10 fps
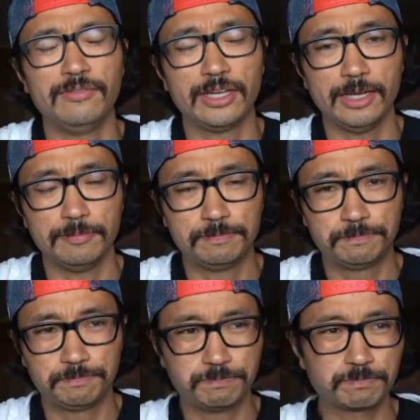of like a
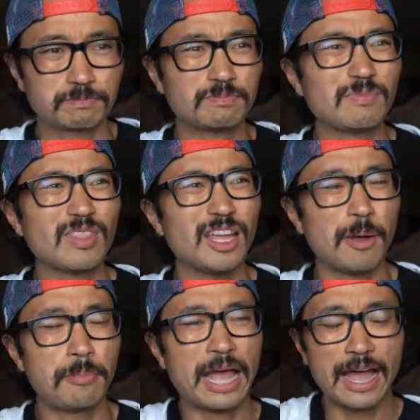
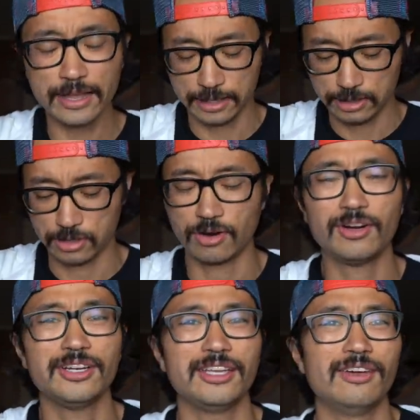pack. They're
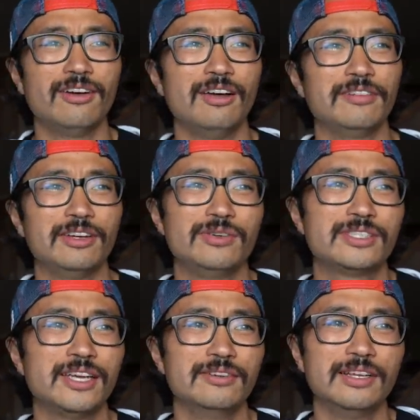hard to get off, and I
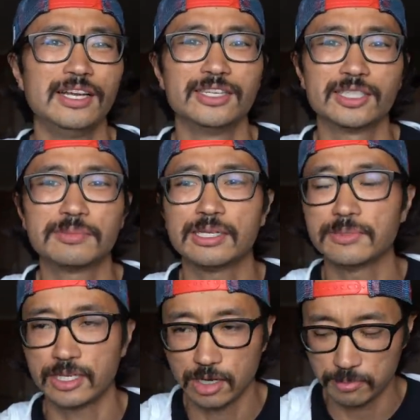always kind of,
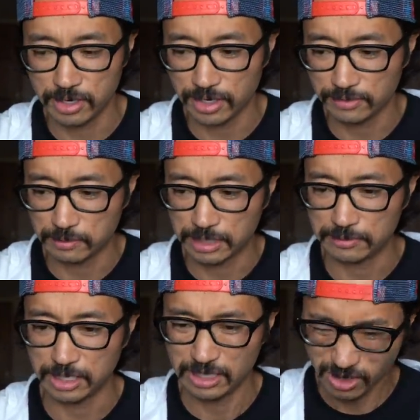sometimes they come right off,
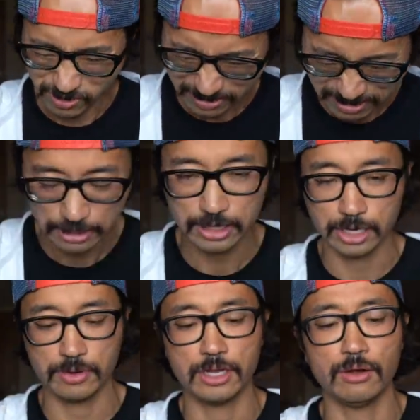sometimes they don't.
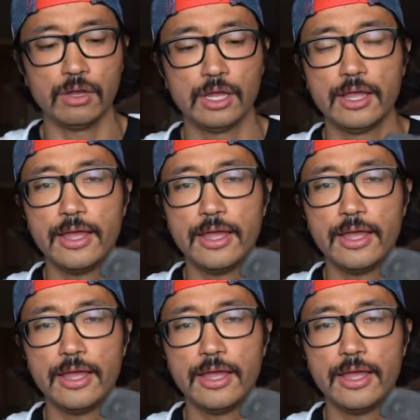There we go.